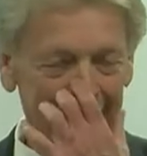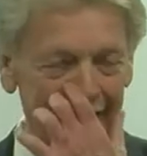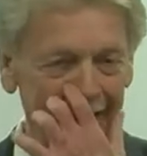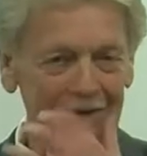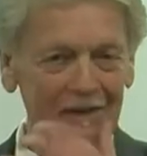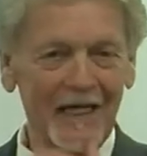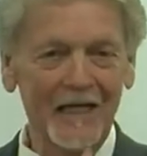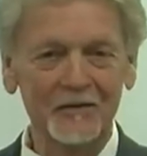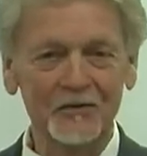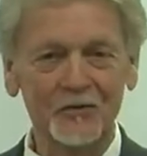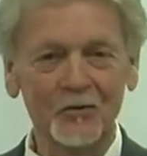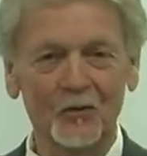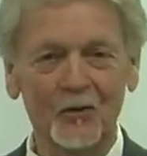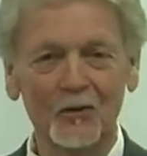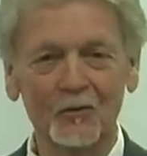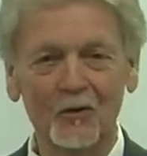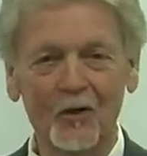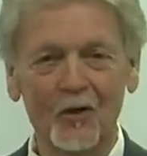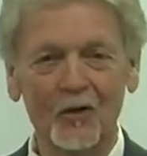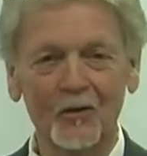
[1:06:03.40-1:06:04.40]
he had that
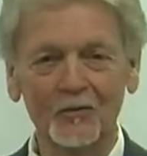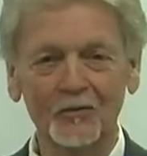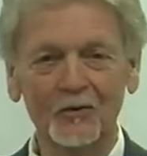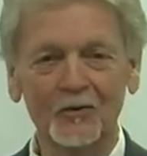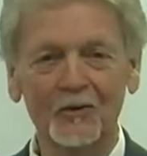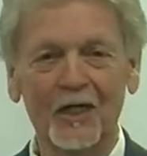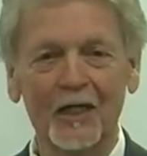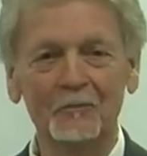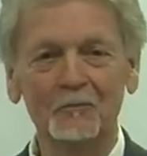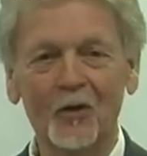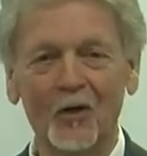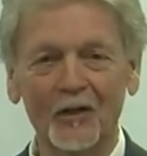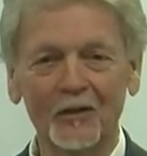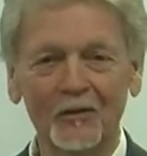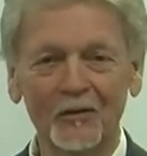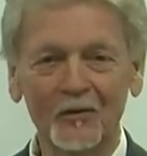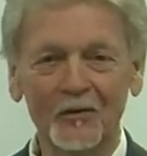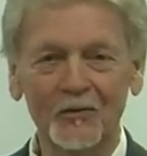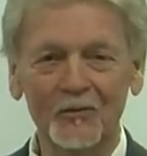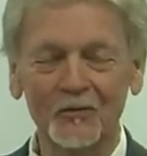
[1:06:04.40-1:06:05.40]
story wrong. You got
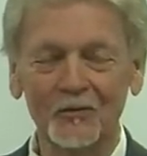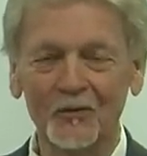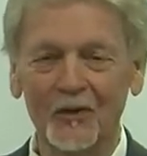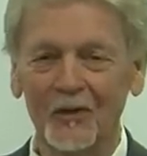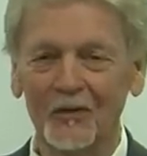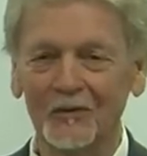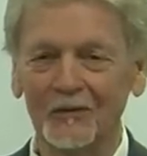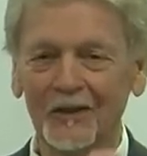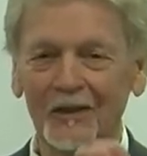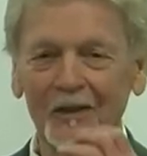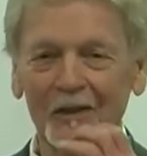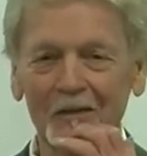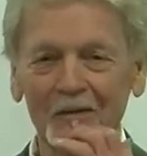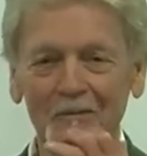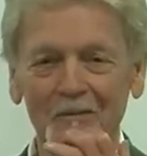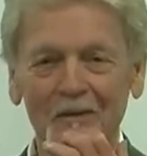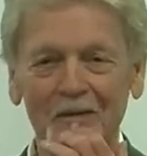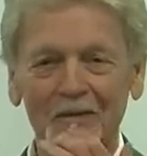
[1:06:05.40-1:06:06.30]
Martin Luther wrong there.